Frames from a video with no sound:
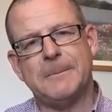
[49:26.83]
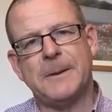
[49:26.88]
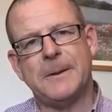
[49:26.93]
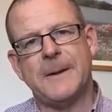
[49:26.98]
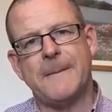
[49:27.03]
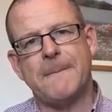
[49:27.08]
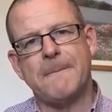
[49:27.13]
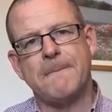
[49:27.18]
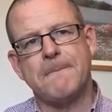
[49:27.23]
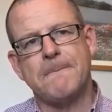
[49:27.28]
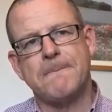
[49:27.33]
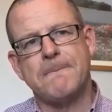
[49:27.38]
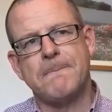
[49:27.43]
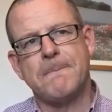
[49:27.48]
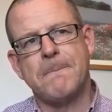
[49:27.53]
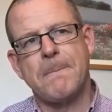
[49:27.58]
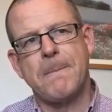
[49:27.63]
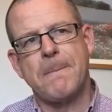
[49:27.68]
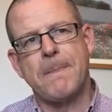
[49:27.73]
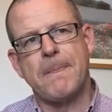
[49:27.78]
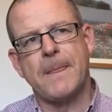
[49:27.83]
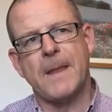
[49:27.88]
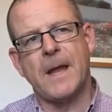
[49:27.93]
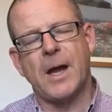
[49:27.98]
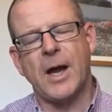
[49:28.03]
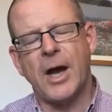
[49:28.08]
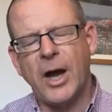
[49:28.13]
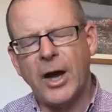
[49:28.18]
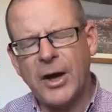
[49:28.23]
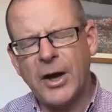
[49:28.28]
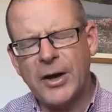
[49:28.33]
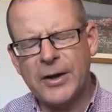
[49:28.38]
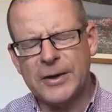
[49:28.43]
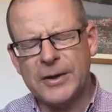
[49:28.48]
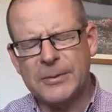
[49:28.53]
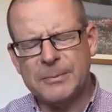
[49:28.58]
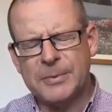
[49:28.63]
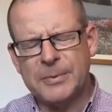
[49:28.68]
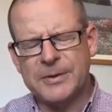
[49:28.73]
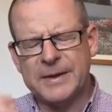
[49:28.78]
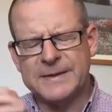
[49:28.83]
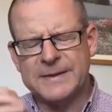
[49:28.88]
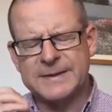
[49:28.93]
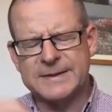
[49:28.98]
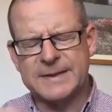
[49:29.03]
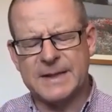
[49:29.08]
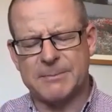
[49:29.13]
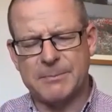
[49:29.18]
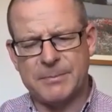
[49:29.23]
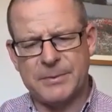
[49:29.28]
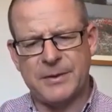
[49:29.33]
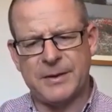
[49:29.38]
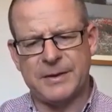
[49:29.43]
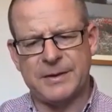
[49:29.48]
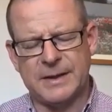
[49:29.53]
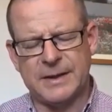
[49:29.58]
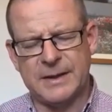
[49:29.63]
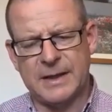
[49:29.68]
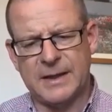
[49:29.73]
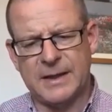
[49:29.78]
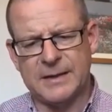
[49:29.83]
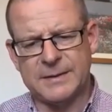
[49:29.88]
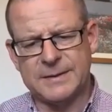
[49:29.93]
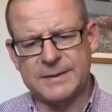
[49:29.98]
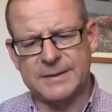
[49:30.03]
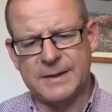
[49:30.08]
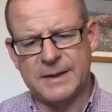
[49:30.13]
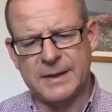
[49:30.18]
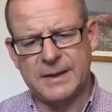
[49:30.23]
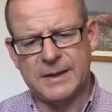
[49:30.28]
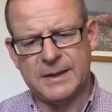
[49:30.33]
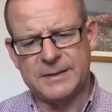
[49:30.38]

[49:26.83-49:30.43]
But I hope there's something that has